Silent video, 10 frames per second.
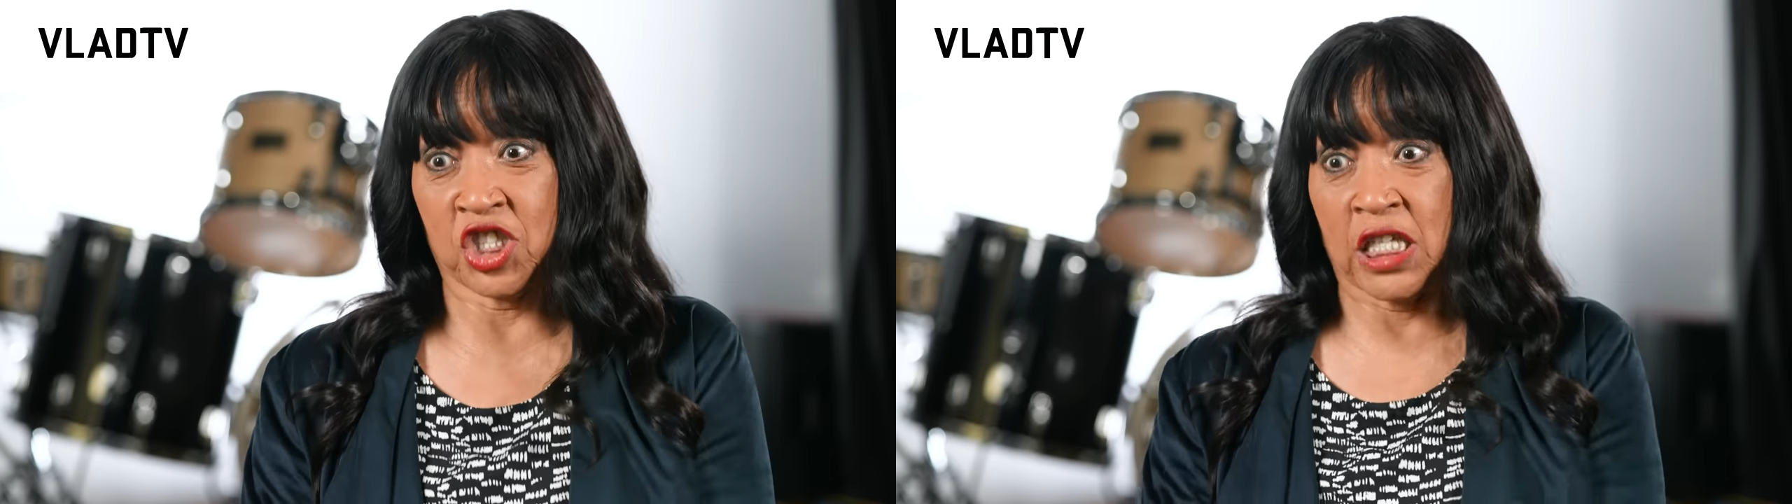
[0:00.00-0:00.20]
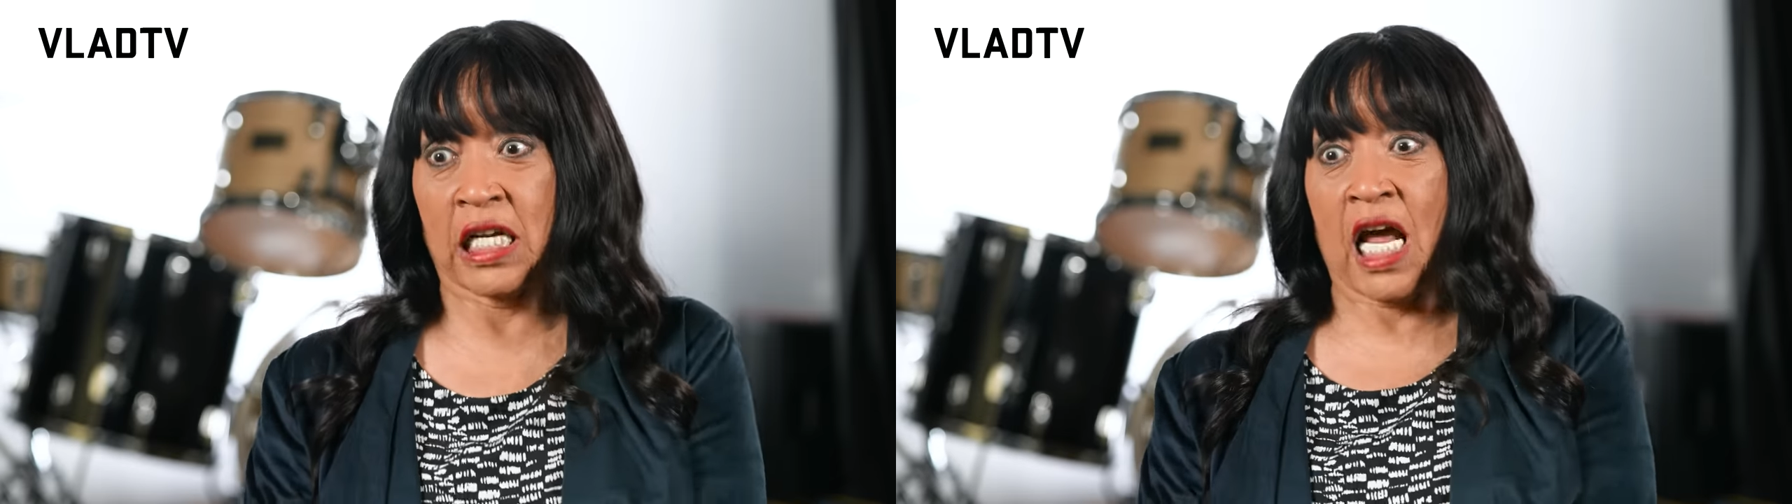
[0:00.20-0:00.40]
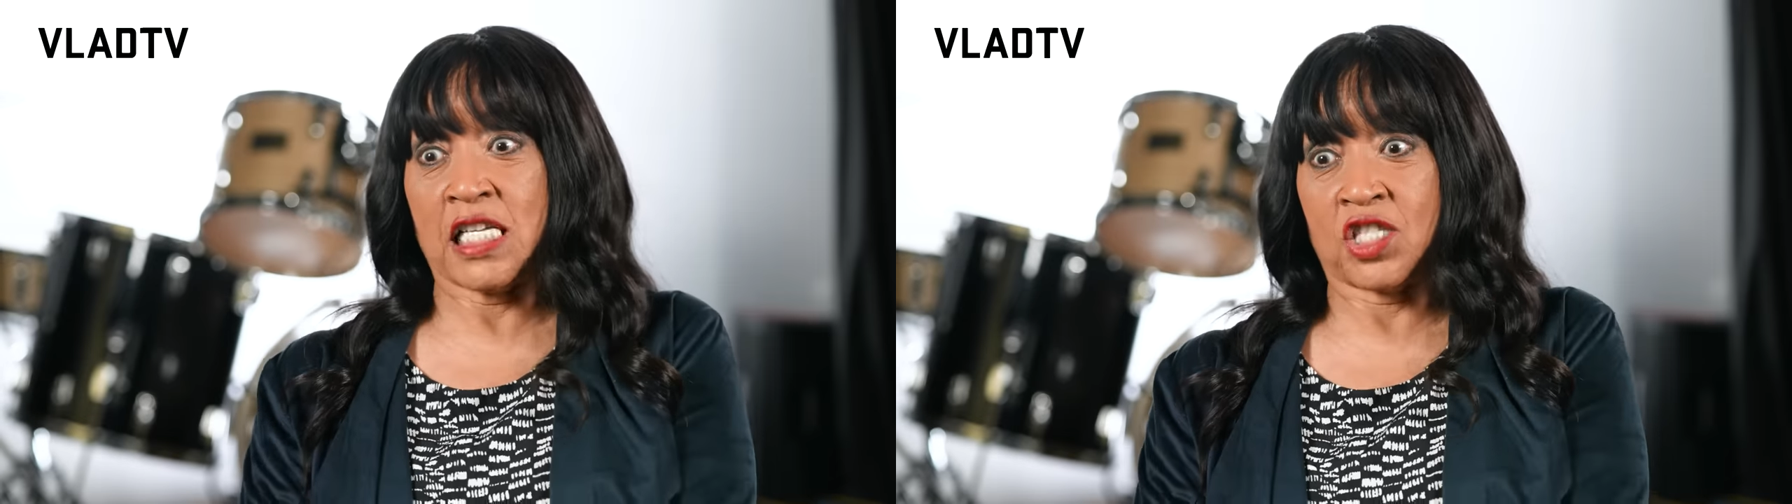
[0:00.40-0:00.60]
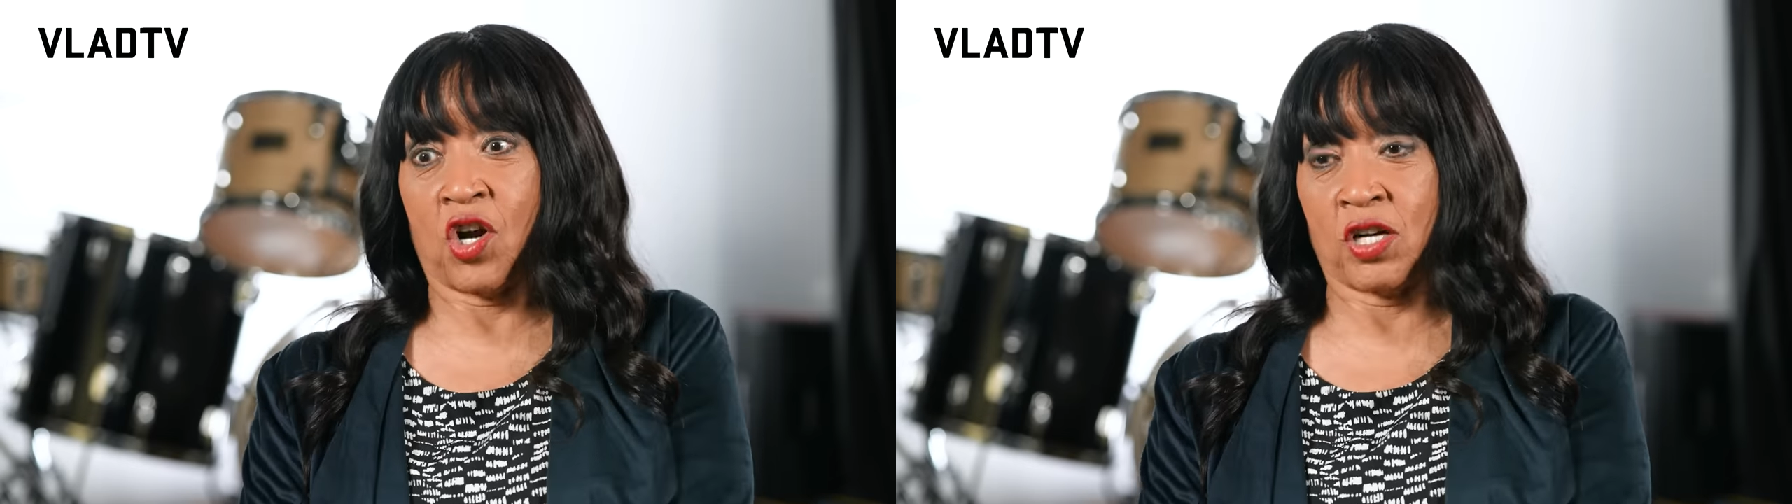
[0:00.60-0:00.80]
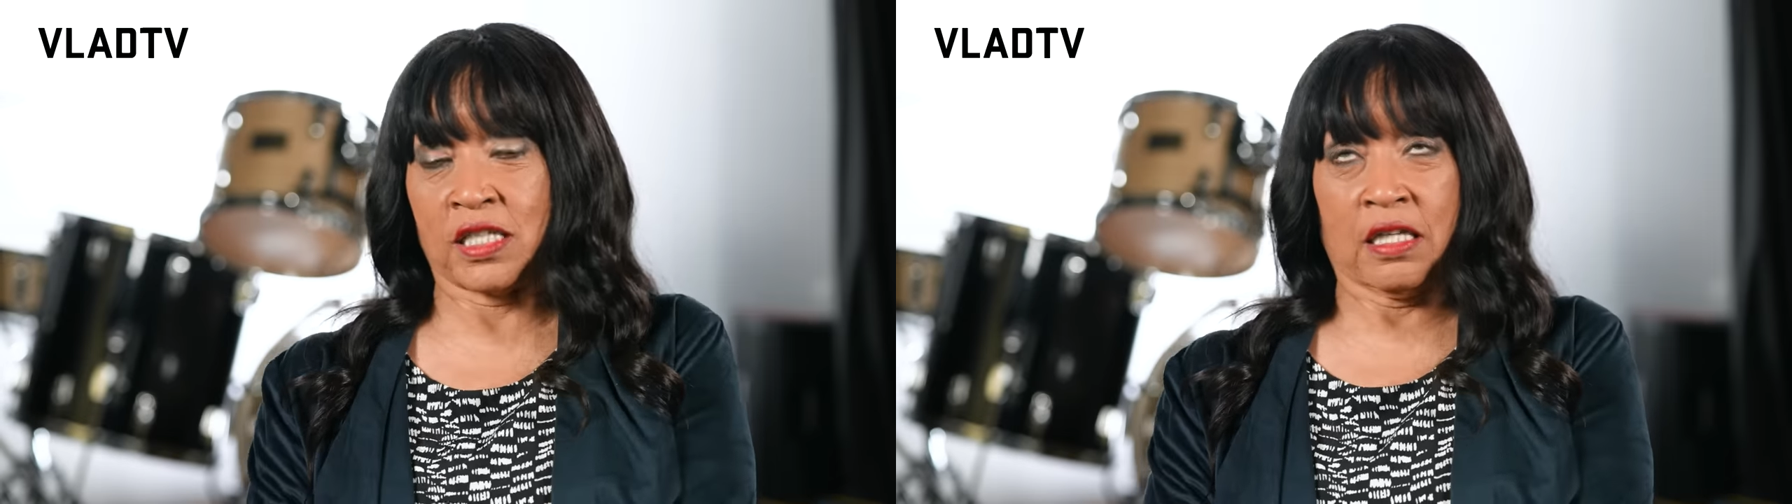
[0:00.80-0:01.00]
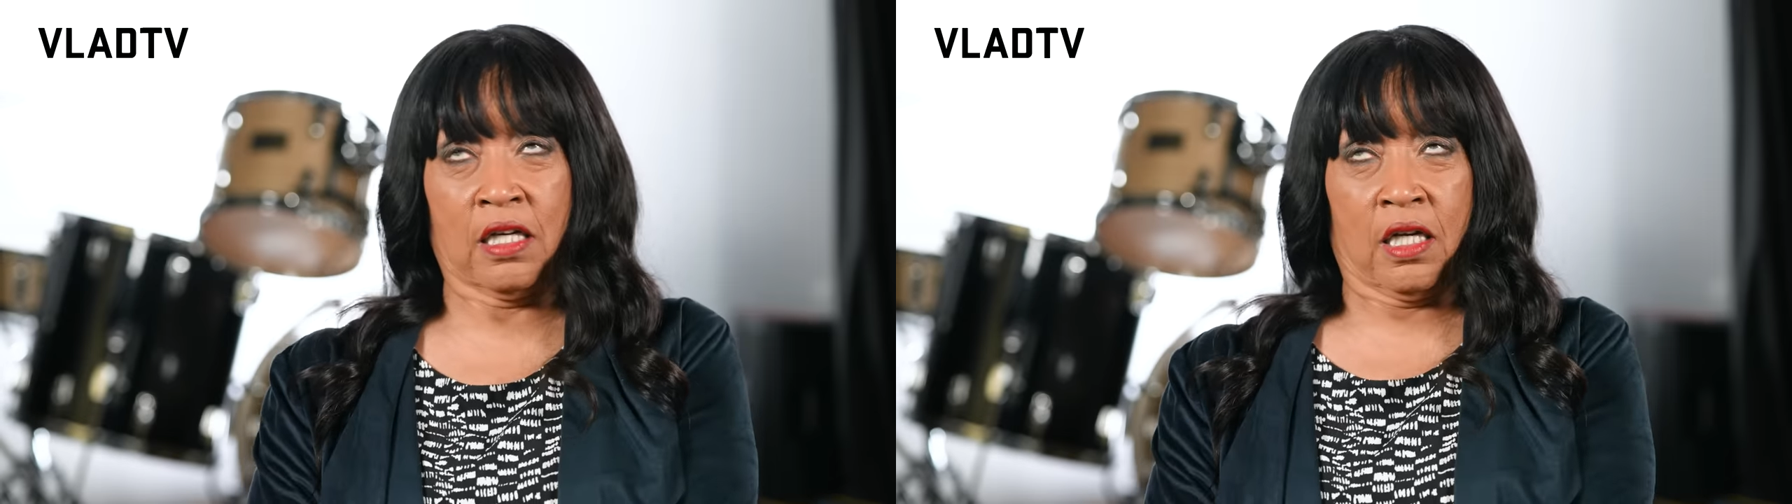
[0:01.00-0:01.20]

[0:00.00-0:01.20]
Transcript: Regina and I started.